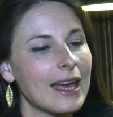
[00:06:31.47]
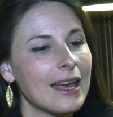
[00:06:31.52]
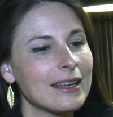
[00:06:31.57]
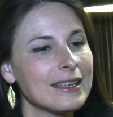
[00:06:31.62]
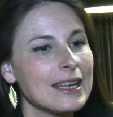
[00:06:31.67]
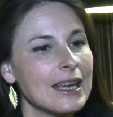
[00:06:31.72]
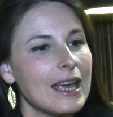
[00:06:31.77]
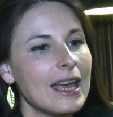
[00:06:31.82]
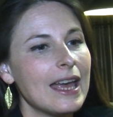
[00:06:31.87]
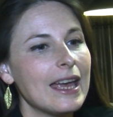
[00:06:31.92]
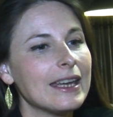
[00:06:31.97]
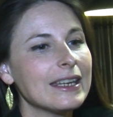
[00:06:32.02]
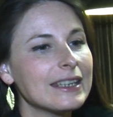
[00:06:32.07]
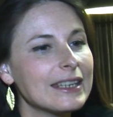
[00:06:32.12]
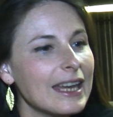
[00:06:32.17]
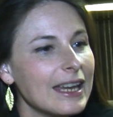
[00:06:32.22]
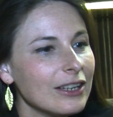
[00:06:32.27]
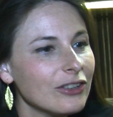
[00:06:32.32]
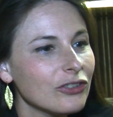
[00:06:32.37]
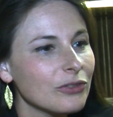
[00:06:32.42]
And
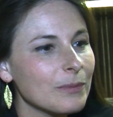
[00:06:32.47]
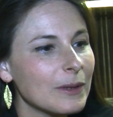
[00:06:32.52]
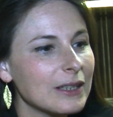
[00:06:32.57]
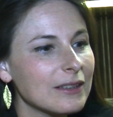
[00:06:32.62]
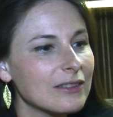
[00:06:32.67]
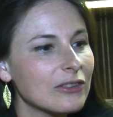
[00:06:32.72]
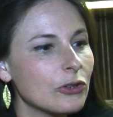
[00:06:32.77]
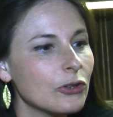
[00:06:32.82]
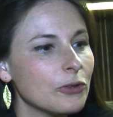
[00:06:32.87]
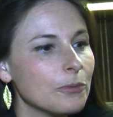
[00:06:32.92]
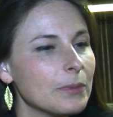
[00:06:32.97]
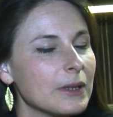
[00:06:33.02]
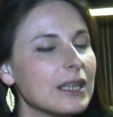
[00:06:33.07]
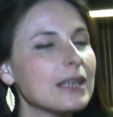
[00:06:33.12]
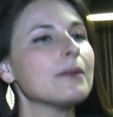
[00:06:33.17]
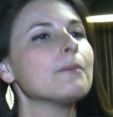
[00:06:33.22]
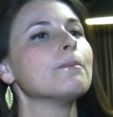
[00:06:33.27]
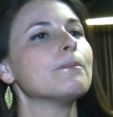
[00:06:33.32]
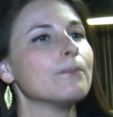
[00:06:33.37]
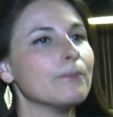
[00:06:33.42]
engagement could
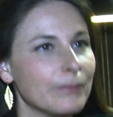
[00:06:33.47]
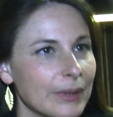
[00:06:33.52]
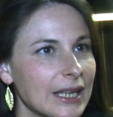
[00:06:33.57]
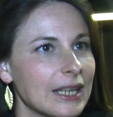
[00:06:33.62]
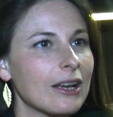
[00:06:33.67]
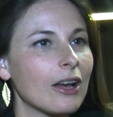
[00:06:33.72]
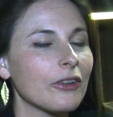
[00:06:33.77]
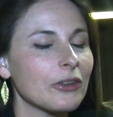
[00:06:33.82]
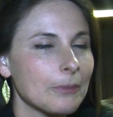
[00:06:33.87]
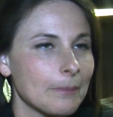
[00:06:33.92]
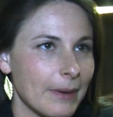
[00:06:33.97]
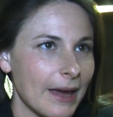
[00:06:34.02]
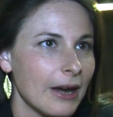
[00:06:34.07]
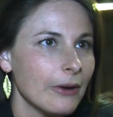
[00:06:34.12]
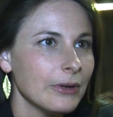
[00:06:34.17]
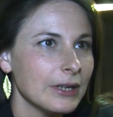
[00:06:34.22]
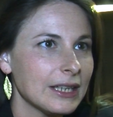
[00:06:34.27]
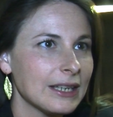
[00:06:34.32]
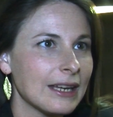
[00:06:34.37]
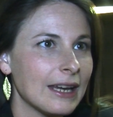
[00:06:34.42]
be being on the
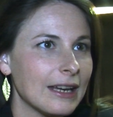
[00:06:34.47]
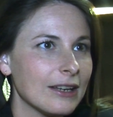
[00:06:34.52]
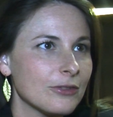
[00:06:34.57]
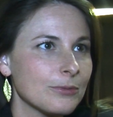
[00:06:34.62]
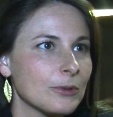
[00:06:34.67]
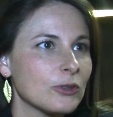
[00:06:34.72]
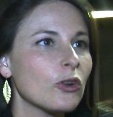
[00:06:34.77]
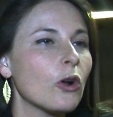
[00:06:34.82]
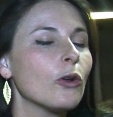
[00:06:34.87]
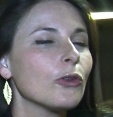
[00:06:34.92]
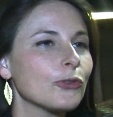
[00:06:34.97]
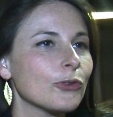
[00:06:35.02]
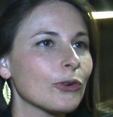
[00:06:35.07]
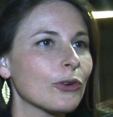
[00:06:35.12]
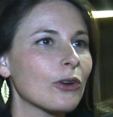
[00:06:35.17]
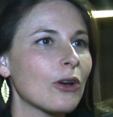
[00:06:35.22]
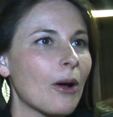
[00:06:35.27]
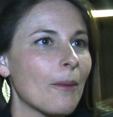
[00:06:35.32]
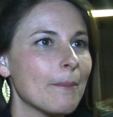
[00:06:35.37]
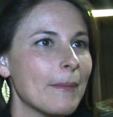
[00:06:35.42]
barricades, but also
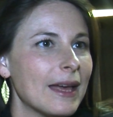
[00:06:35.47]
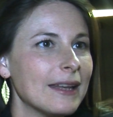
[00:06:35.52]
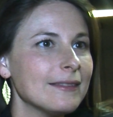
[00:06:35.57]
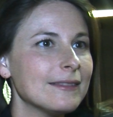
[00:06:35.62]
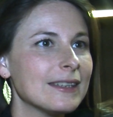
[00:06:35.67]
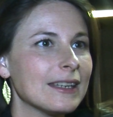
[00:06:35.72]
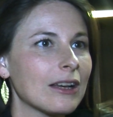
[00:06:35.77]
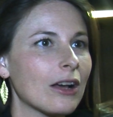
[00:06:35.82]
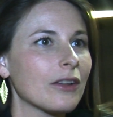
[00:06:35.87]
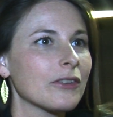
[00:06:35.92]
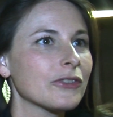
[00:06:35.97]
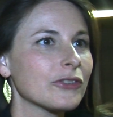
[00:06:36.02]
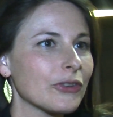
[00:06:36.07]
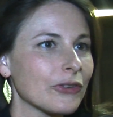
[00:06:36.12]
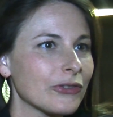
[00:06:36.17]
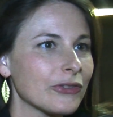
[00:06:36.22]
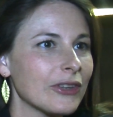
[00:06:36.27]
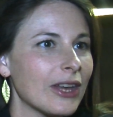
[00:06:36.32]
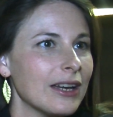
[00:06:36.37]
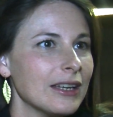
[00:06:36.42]
commenting on
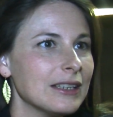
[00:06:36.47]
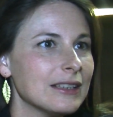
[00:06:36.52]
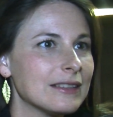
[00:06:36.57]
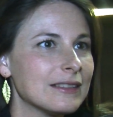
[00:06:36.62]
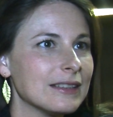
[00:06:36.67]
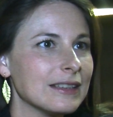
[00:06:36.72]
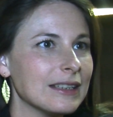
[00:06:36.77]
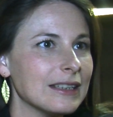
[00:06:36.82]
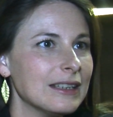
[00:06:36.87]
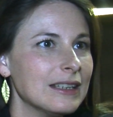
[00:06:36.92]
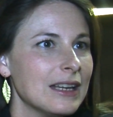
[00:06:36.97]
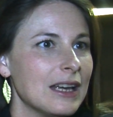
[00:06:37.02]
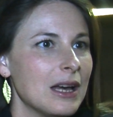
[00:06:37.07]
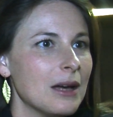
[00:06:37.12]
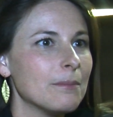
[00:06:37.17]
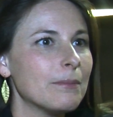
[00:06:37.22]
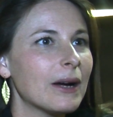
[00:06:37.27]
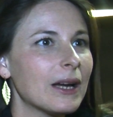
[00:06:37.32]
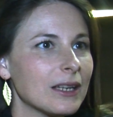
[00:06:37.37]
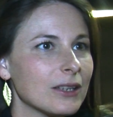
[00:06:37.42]
society
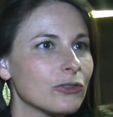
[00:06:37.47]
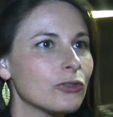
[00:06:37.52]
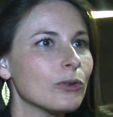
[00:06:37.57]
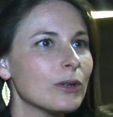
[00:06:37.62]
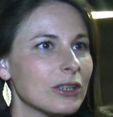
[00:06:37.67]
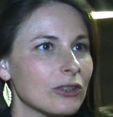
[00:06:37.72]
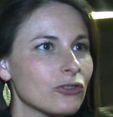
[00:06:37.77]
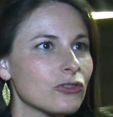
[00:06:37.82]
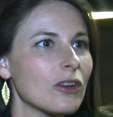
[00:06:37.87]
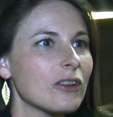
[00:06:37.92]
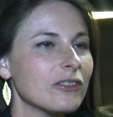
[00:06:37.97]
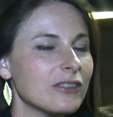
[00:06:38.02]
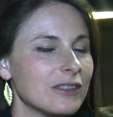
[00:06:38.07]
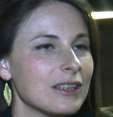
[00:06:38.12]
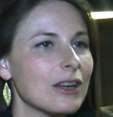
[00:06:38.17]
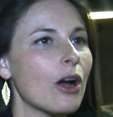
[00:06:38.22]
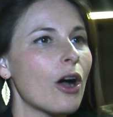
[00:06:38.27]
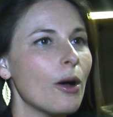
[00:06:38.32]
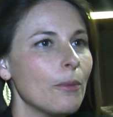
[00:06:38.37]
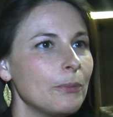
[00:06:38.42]
by doing just
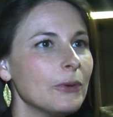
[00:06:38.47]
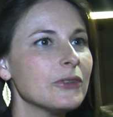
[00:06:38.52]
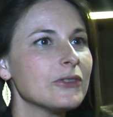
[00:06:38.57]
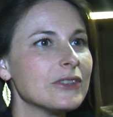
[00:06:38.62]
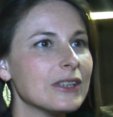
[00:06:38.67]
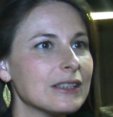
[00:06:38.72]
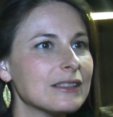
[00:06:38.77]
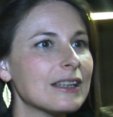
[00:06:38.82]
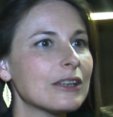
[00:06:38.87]
the opposite.